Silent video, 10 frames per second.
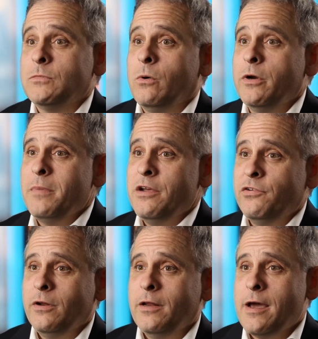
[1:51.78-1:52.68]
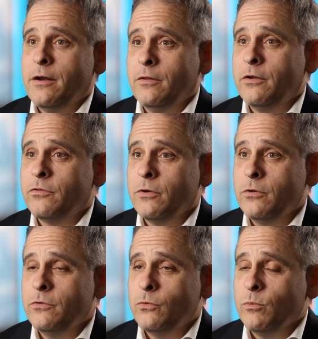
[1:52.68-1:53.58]
Automation and analytics are
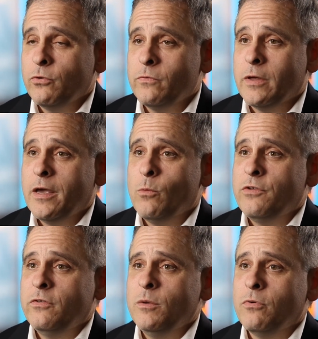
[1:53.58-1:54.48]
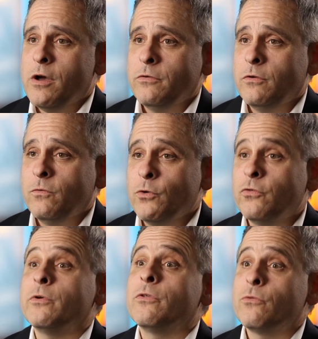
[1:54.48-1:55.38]
used to improve the KYC process,
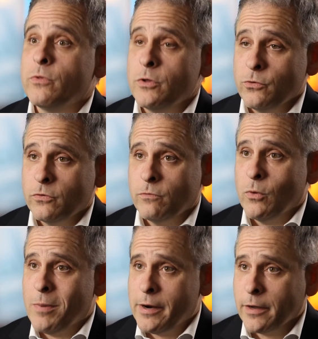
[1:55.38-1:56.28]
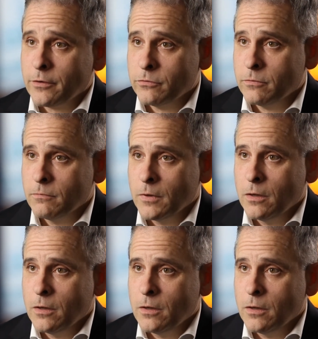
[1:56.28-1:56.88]
firstly through the use of robotics.